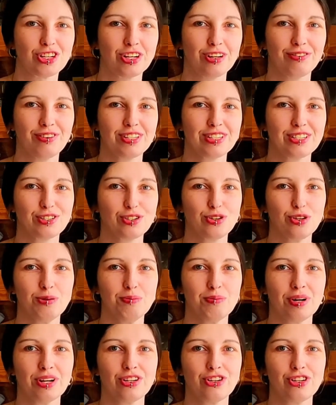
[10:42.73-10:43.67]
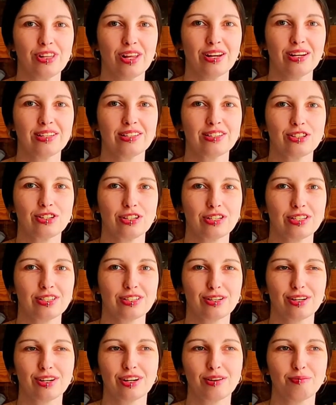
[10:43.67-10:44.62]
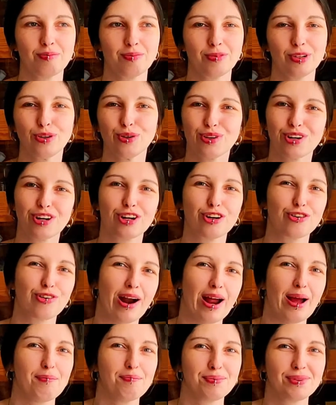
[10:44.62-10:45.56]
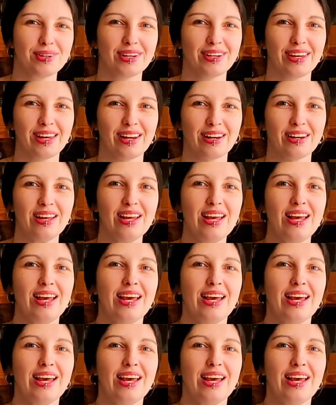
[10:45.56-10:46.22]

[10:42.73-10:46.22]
If it's too much, then it's just gonna look cramped again.